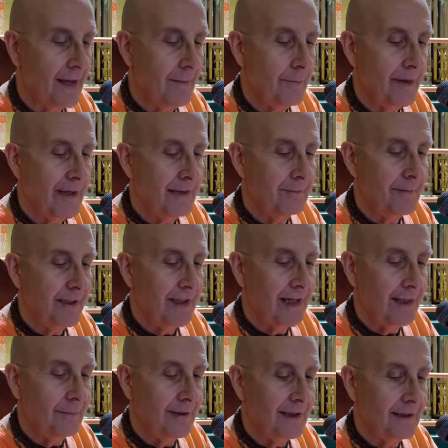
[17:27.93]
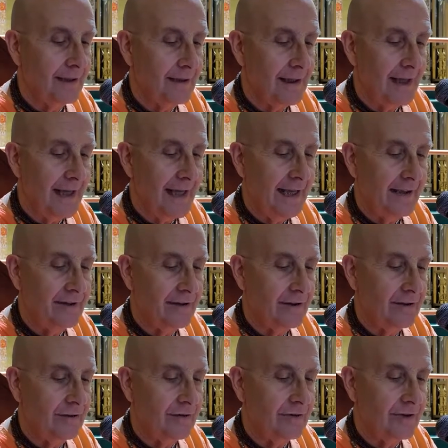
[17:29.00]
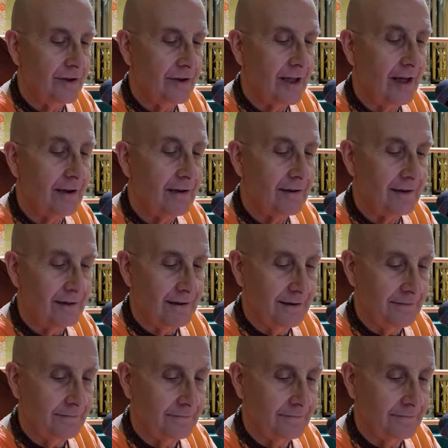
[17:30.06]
Padmanabha and Janardana.